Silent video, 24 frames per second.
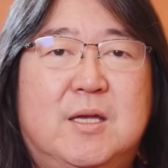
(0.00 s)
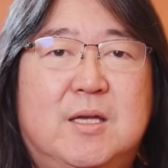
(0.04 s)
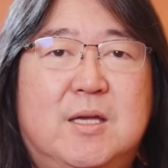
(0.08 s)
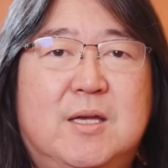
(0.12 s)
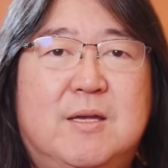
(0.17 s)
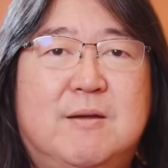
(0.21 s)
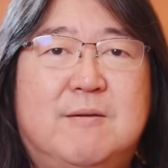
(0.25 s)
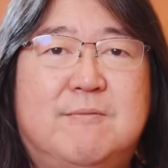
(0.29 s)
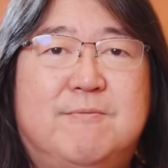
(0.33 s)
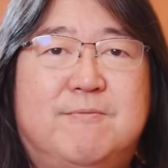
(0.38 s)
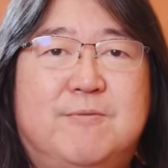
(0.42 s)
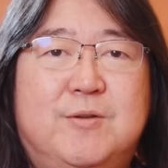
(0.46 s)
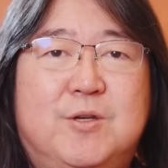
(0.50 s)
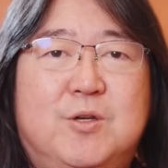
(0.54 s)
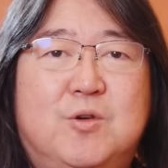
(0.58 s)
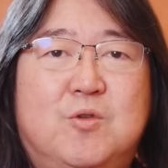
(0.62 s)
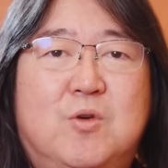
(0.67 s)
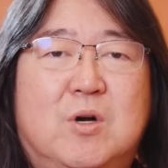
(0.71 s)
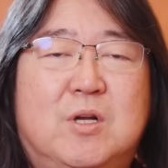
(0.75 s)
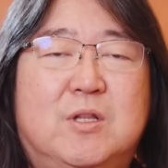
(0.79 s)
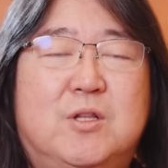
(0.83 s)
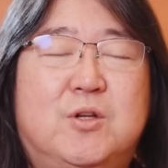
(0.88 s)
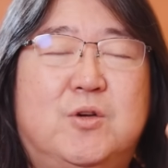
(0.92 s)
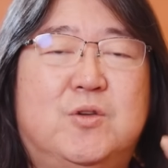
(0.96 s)
If
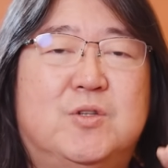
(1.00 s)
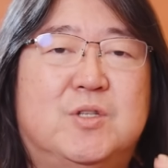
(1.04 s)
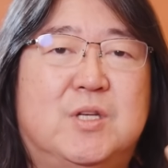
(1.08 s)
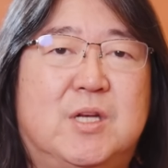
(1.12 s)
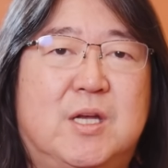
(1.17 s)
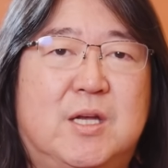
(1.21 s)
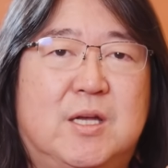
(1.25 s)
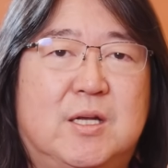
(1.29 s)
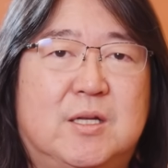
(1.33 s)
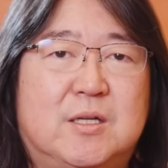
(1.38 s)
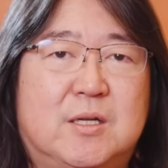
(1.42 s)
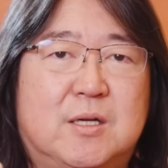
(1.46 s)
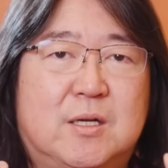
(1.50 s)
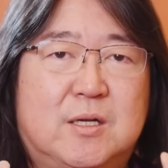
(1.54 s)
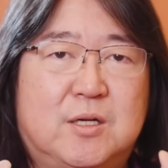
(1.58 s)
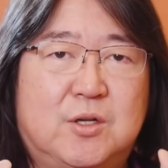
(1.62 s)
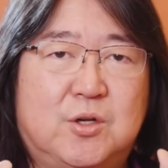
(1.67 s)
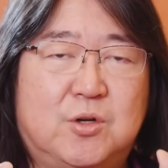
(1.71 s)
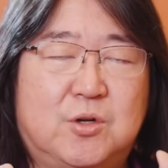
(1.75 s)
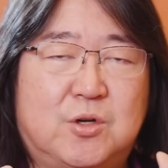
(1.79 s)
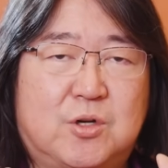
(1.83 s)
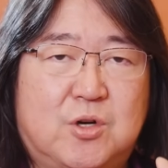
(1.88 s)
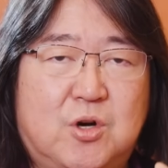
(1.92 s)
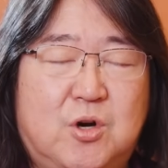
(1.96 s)
you are losing
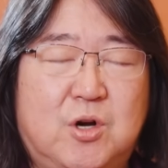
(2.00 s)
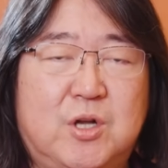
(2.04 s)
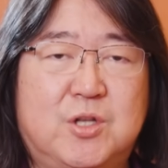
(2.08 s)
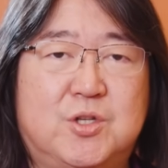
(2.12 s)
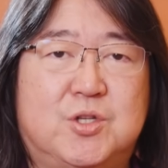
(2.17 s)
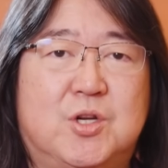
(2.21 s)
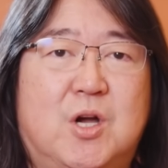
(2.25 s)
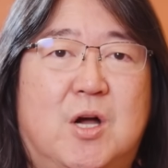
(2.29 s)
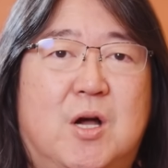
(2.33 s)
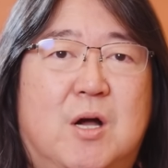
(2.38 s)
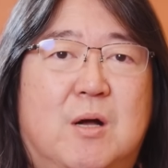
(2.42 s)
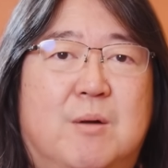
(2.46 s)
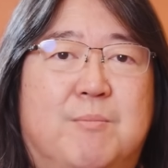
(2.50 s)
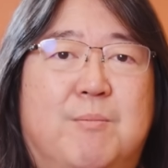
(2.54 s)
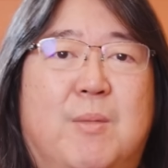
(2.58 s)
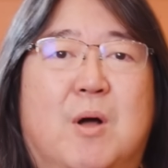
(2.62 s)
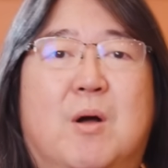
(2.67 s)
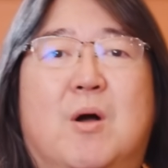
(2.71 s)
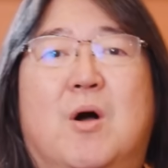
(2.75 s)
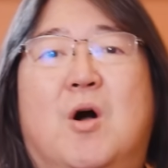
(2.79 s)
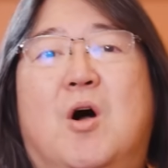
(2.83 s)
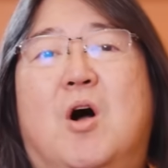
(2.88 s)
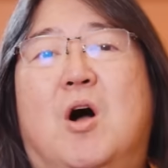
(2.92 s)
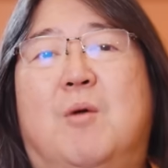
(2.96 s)
your current job,
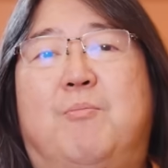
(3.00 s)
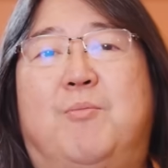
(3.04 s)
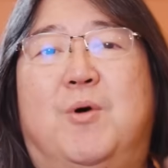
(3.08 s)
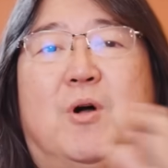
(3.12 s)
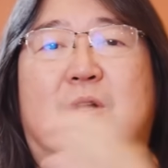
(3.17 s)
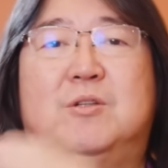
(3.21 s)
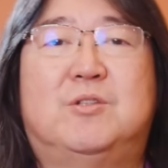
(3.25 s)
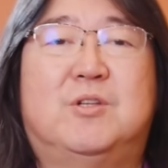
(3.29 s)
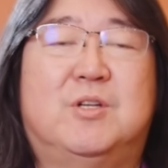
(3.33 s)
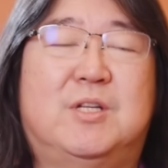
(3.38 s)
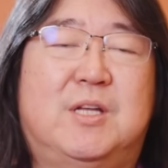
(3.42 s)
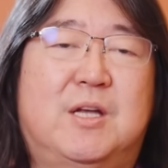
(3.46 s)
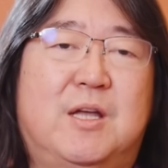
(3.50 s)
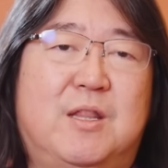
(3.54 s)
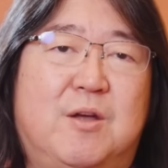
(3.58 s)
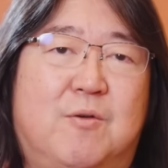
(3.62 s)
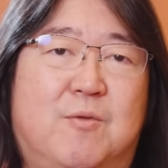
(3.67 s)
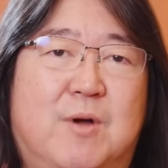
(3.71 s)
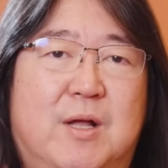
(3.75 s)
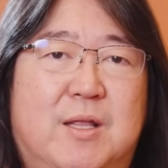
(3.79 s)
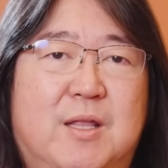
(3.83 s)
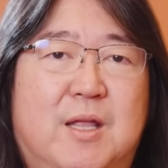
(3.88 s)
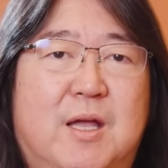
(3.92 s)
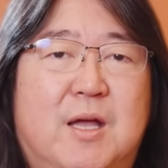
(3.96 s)
hop on to the other
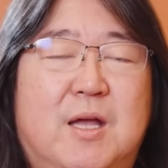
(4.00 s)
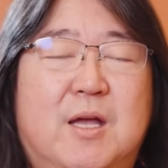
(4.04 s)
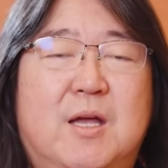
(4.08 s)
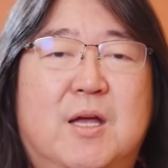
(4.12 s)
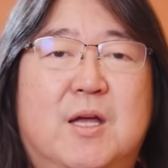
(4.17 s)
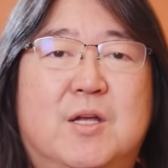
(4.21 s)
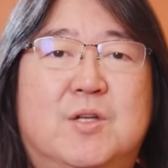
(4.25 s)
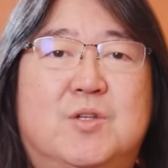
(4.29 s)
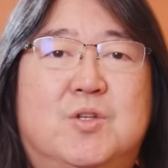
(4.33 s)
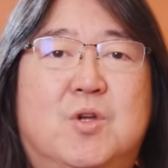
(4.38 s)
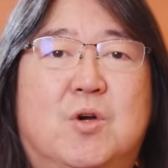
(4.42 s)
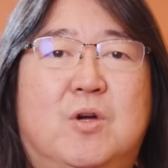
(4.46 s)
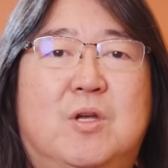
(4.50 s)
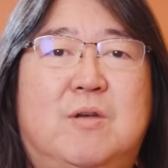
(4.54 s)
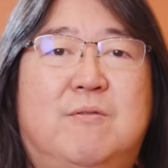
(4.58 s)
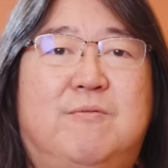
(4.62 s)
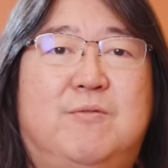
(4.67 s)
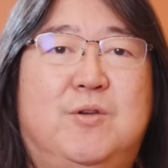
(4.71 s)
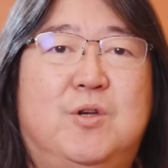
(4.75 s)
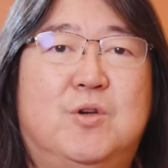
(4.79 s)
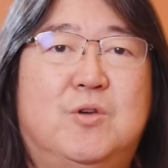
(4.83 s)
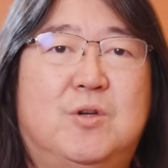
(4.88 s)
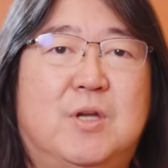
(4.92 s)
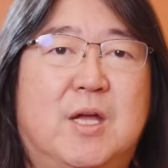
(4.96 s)
one. So
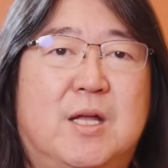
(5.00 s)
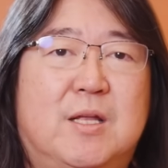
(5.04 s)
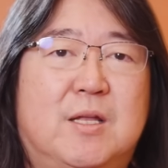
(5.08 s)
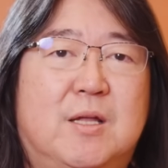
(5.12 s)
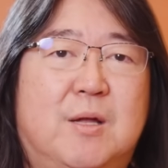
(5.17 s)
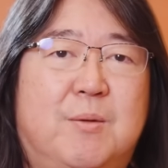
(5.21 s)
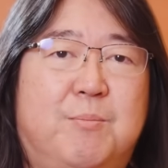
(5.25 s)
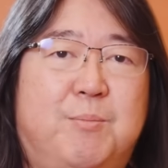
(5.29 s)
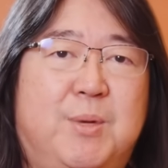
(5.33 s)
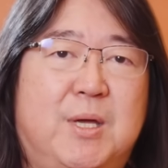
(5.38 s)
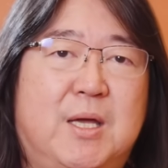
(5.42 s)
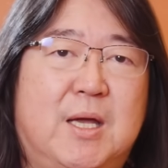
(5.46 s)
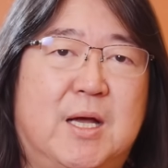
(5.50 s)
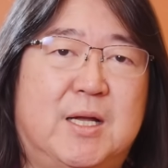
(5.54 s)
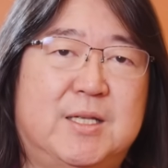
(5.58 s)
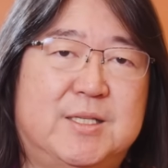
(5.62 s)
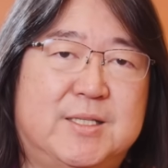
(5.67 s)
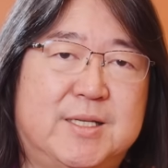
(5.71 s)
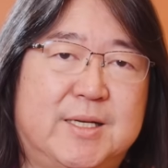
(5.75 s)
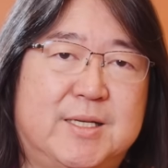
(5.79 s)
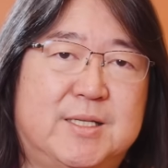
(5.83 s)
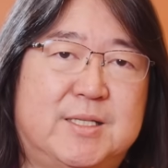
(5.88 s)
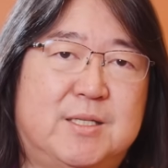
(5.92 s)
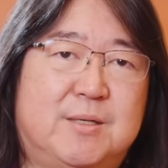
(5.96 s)
if you can be
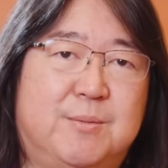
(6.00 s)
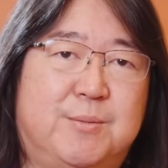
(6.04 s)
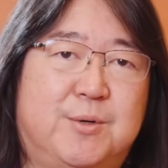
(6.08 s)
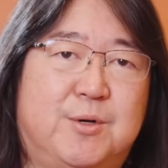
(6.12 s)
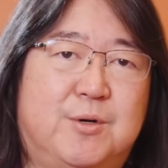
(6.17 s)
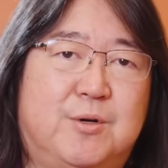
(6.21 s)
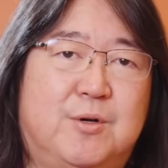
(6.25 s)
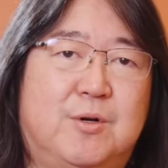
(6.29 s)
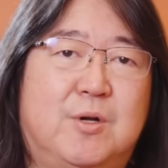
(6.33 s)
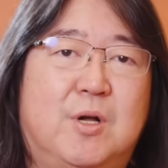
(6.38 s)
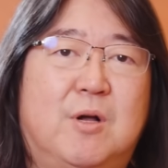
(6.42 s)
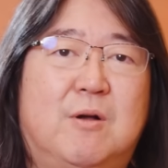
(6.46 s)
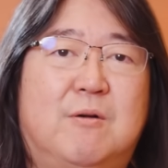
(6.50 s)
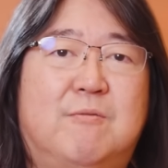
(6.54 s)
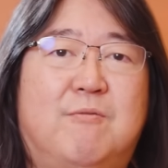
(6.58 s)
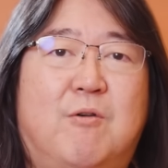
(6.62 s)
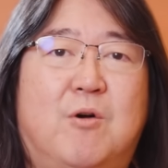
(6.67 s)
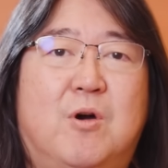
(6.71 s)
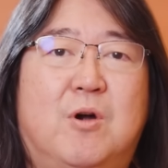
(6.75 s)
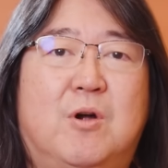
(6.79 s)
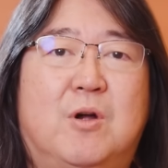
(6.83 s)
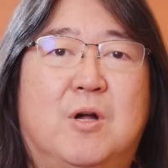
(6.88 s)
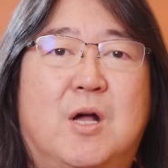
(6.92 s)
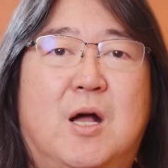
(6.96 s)
adjustable
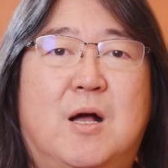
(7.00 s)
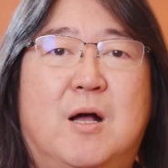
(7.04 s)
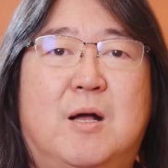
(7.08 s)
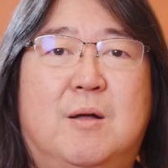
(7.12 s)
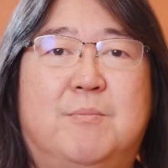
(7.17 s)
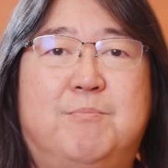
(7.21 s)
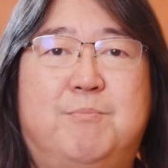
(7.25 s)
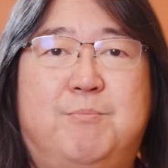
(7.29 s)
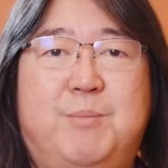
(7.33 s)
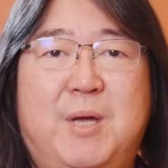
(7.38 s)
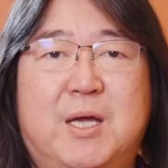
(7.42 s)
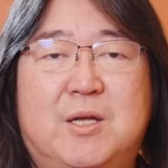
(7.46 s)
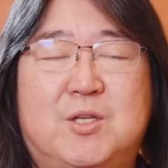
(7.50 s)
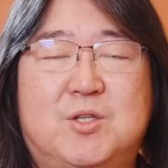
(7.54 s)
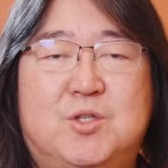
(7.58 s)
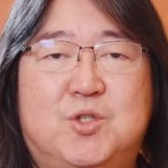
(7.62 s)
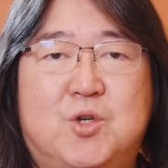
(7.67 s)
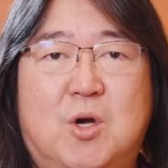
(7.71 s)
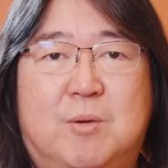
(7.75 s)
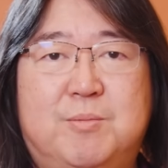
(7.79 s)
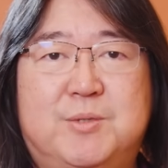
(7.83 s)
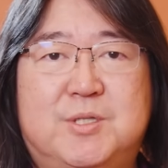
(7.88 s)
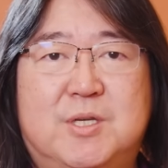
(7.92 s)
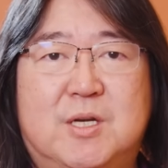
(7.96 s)
for big
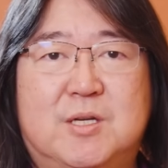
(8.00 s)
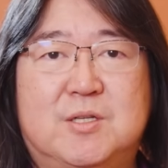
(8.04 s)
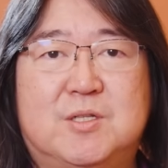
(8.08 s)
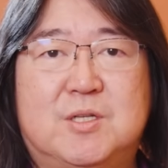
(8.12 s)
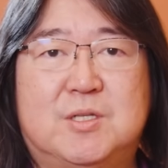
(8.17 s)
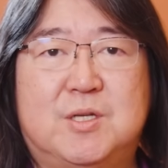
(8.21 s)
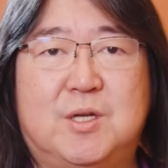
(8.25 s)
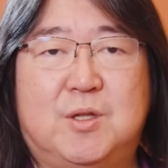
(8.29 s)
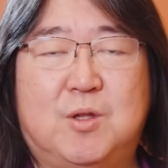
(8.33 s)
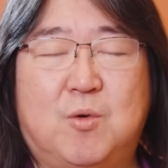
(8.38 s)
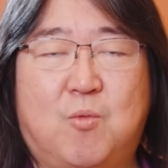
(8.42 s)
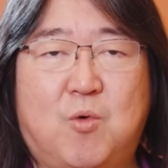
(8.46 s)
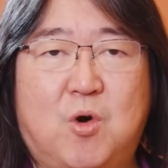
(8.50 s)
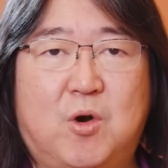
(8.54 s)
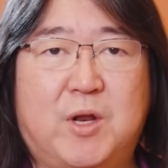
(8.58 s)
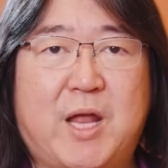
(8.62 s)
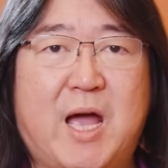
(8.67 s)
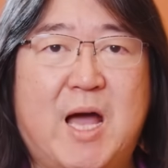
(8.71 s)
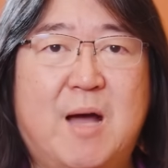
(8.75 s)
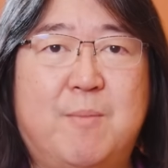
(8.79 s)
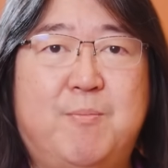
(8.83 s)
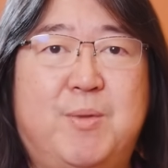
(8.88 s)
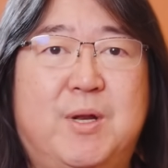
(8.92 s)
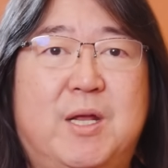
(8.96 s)
job changes in the world
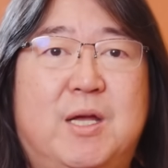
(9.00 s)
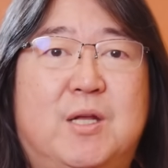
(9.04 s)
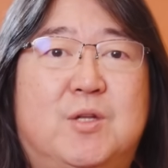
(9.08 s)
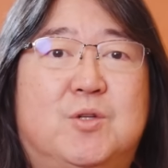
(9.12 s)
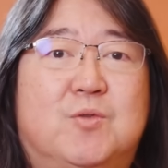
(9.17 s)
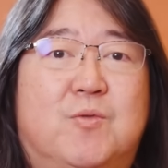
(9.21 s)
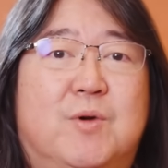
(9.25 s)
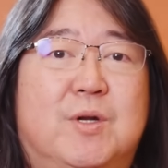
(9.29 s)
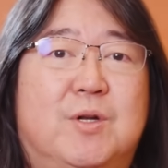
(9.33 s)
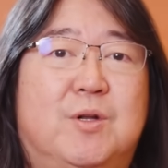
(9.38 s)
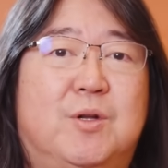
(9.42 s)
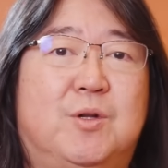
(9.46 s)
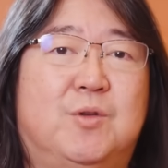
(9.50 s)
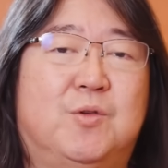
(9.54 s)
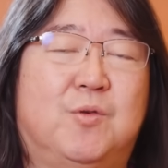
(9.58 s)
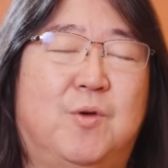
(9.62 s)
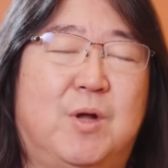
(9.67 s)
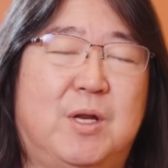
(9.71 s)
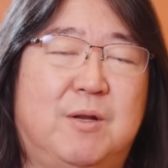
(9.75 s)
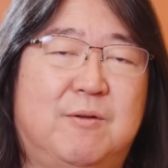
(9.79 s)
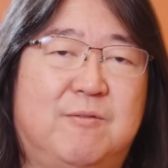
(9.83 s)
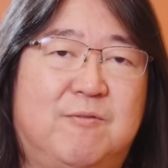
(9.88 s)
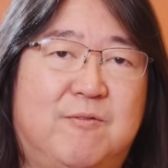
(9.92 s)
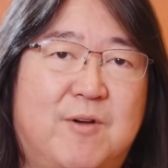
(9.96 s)
happening in
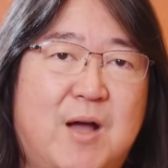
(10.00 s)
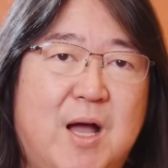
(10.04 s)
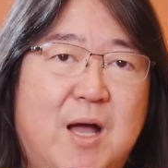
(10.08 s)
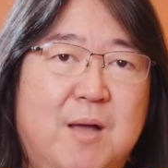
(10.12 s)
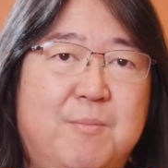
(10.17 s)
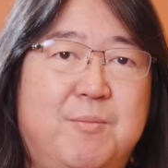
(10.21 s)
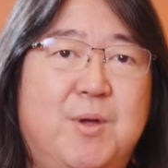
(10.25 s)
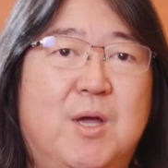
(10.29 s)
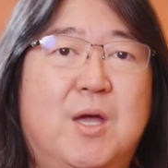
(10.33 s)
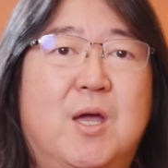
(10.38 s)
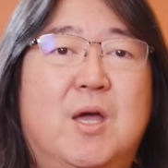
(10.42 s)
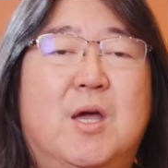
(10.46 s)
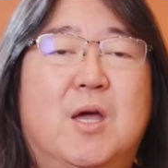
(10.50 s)
2025,